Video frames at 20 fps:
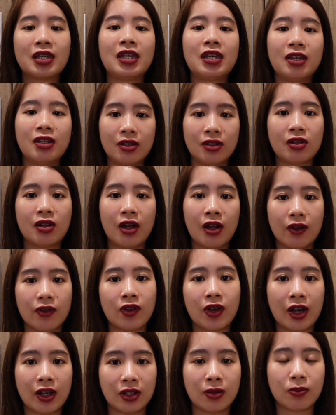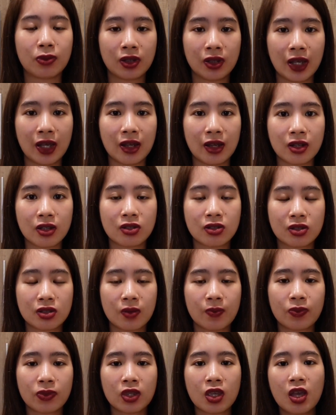kill off other
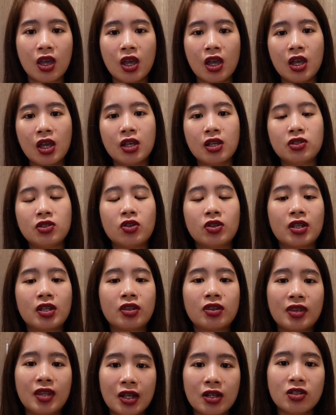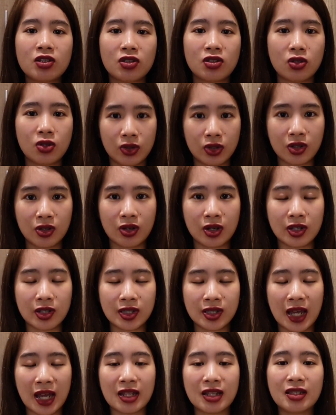players. So the thing to note here
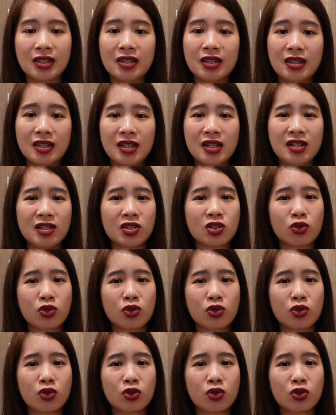is that this